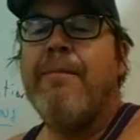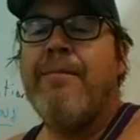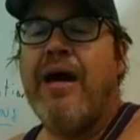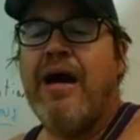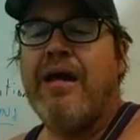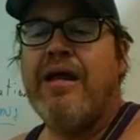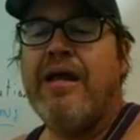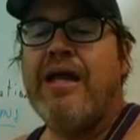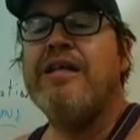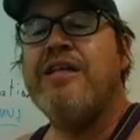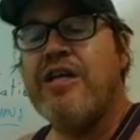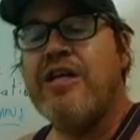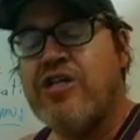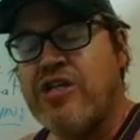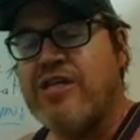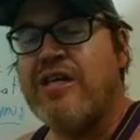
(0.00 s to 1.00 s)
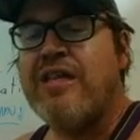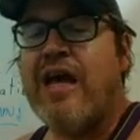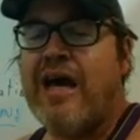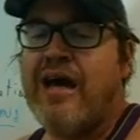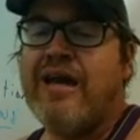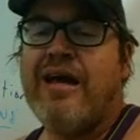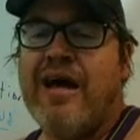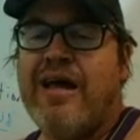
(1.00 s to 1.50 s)
But in addition to
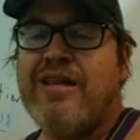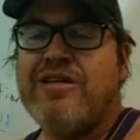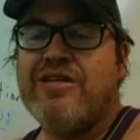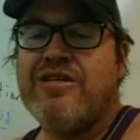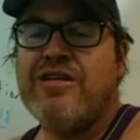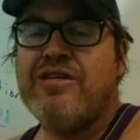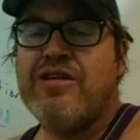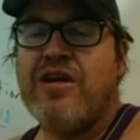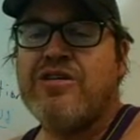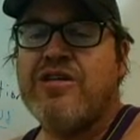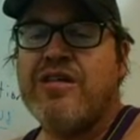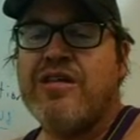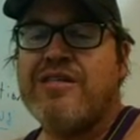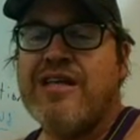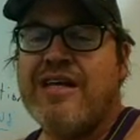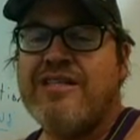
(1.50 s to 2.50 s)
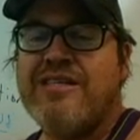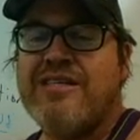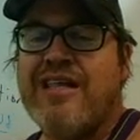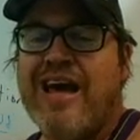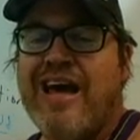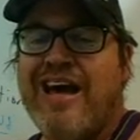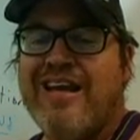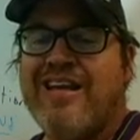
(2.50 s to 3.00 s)
that, there's also the sense
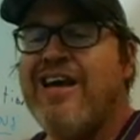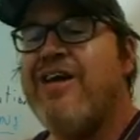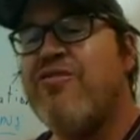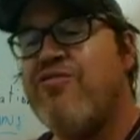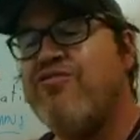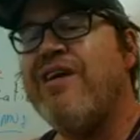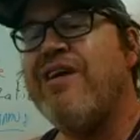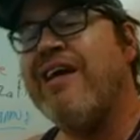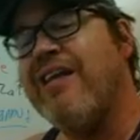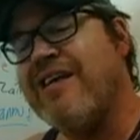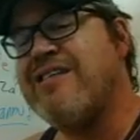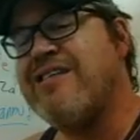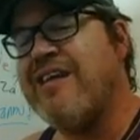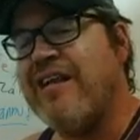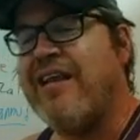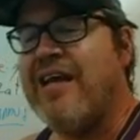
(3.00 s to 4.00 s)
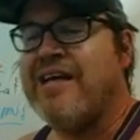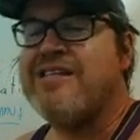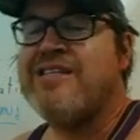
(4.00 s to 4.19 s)
that realistically,